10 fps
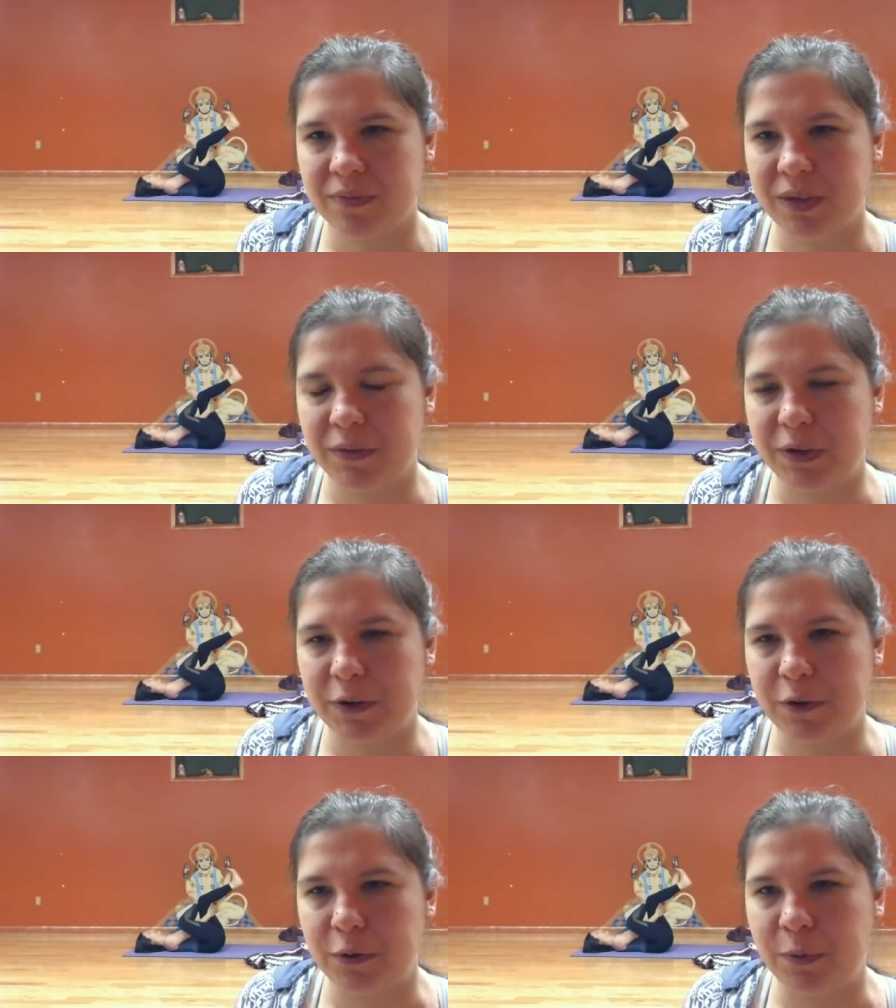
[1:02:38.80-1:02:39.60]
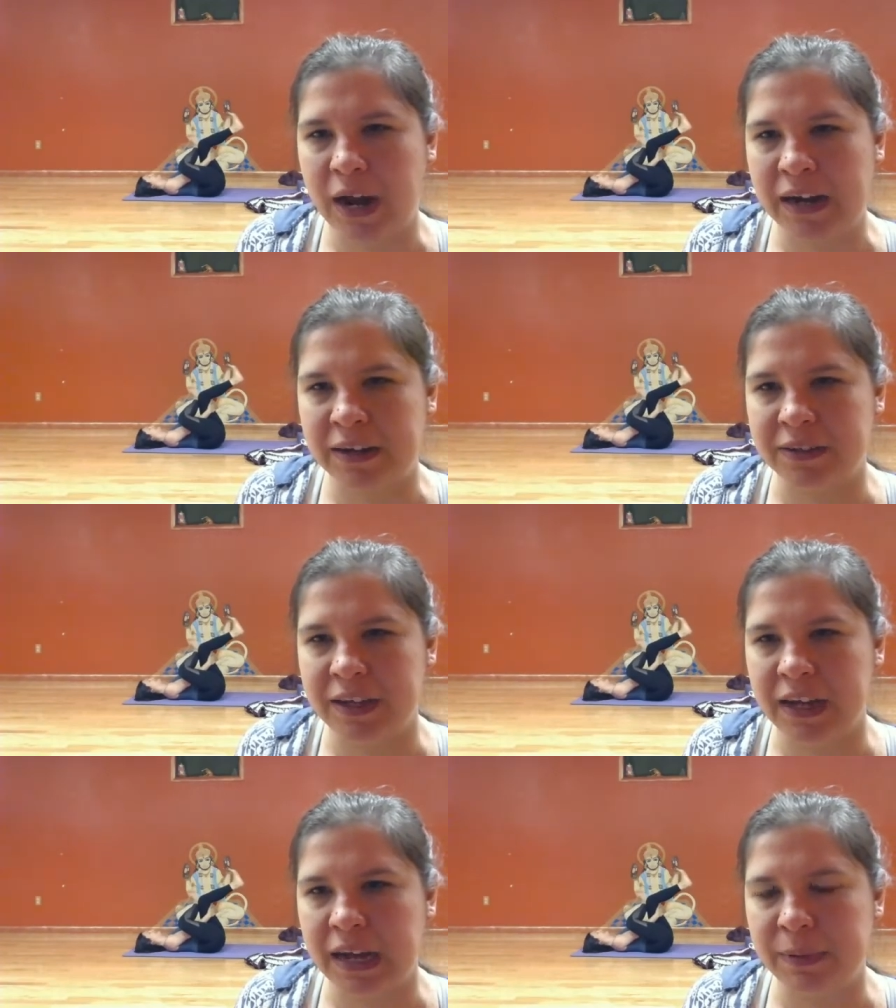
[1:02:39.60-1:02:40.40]
In your own practice
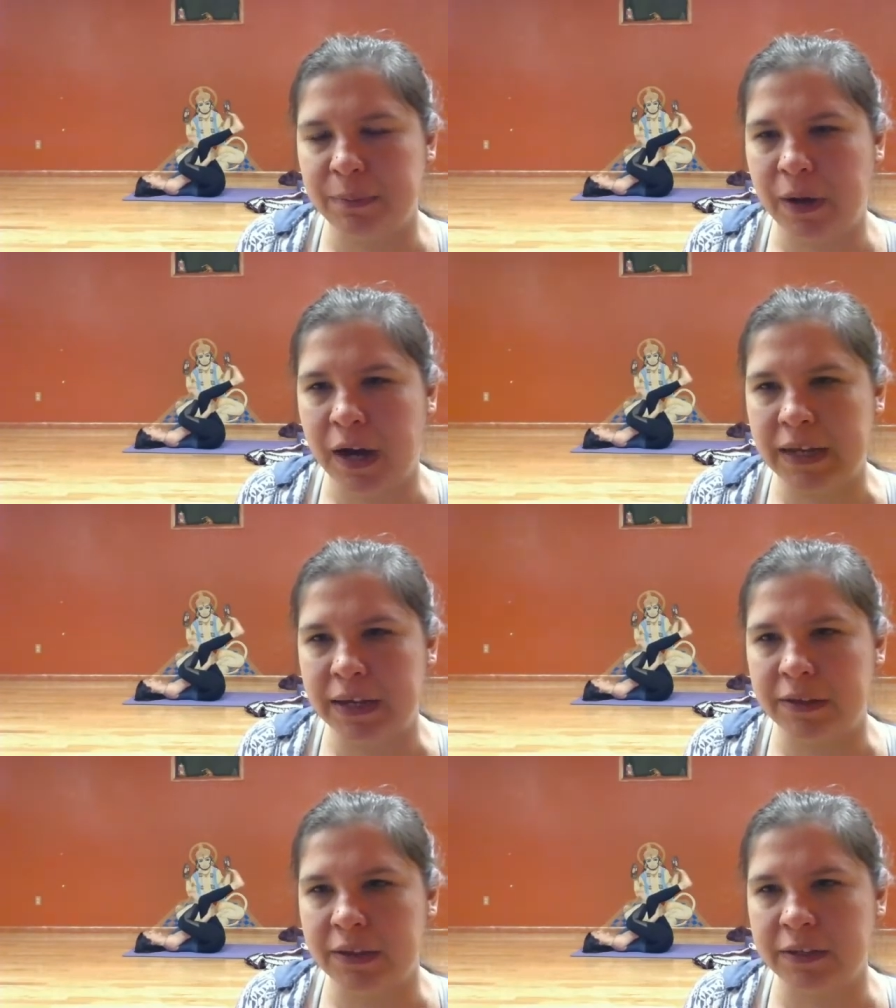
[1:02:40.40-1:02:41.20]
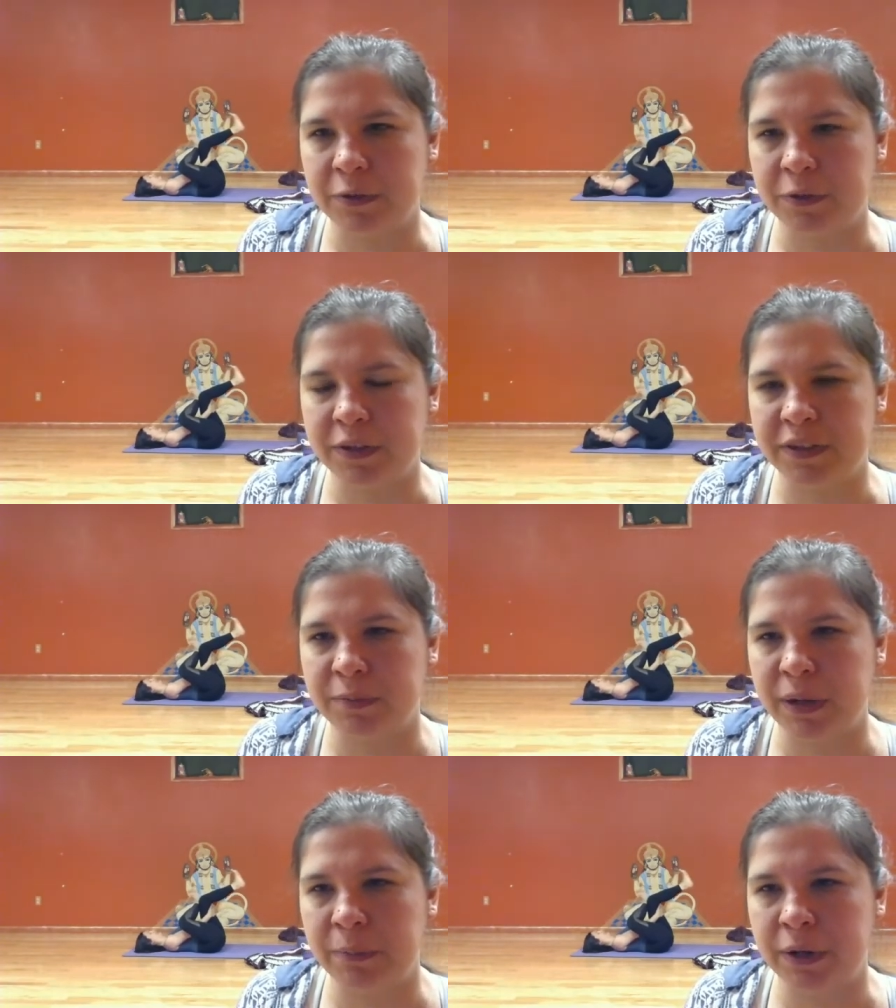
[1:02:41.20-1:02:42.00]
saying, I'm embodying this, or this is
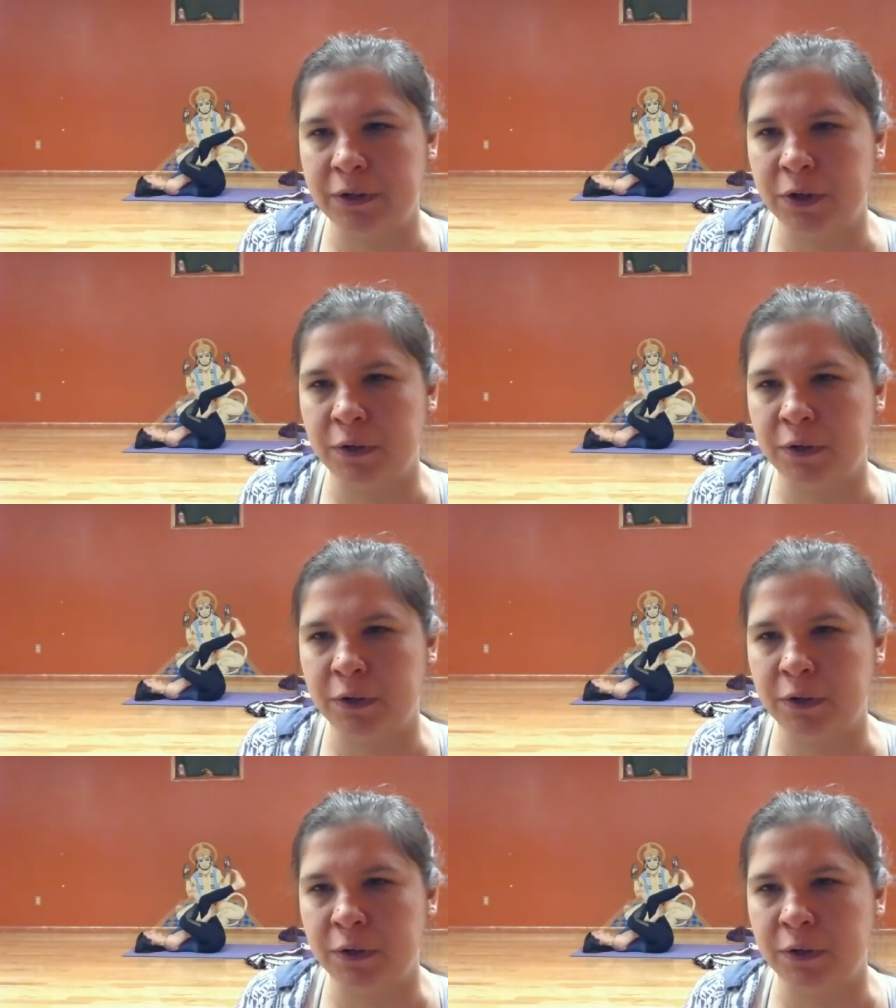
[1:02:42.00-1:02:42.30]
my mantra,